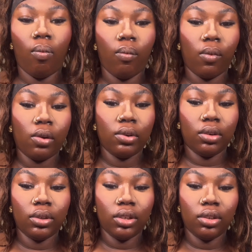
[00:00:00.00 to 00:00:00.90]
I'm
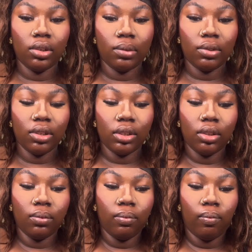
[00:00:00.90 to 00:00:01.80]
going in and I'm
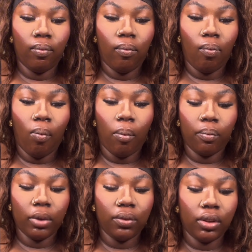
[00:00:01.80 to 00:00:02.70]
setting
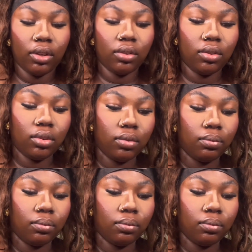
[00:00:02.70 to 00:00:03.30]
my face.